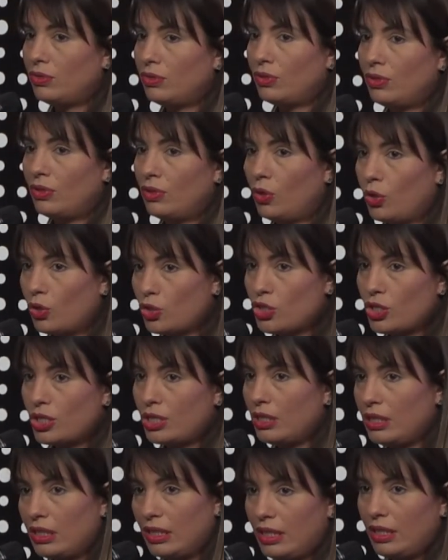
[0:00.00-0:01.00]

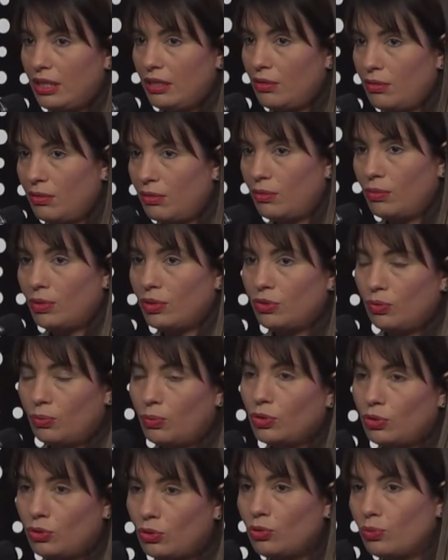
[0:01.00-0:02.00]
logically
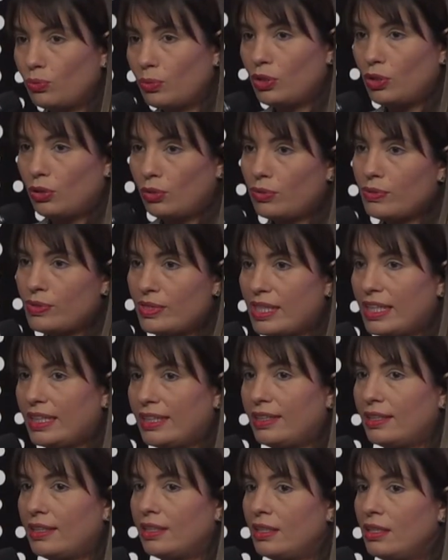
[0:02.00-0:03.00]
what to do with all those
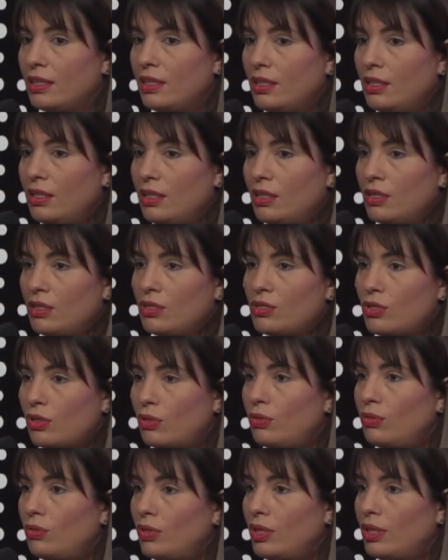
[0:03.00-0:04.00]
data.
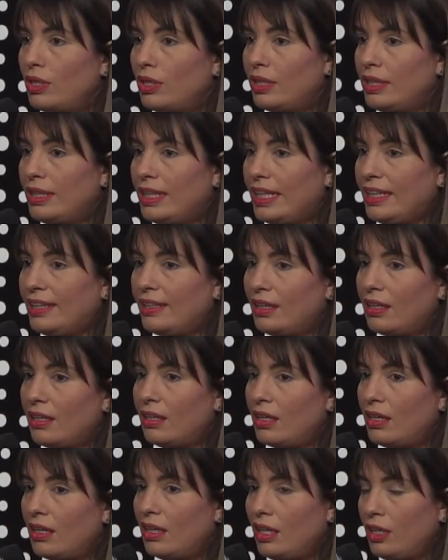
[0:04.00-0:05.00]
So
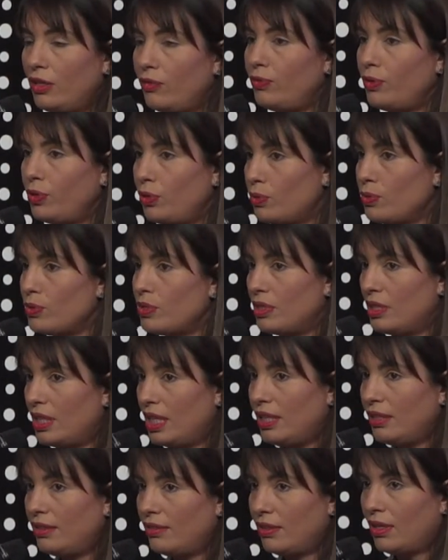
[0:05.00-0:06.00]
data, if you use the
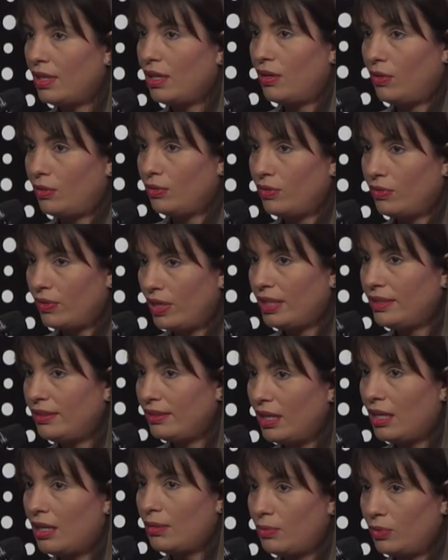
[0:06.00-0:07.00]
data on the right
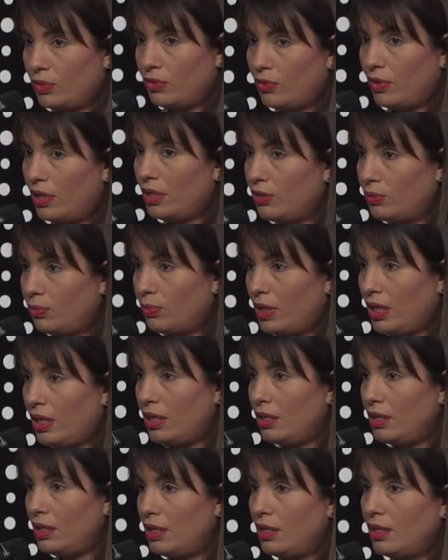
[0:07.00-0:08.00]
time, on the right
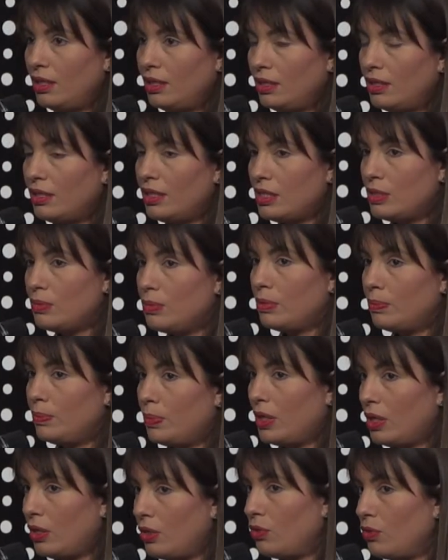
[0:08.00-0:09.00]
way, this will
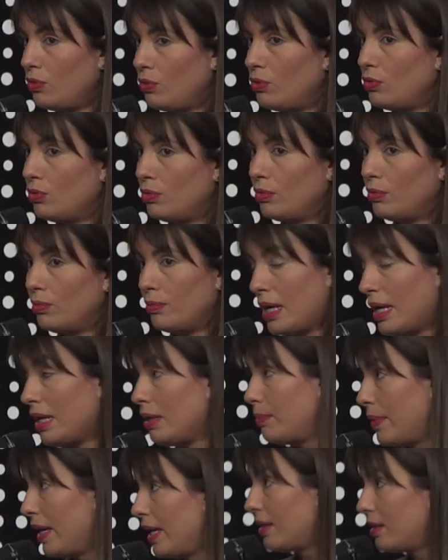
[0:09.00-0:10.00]
bring you
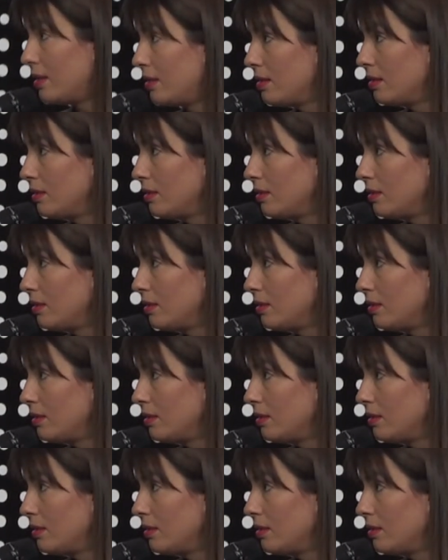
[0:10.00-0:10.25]
money back.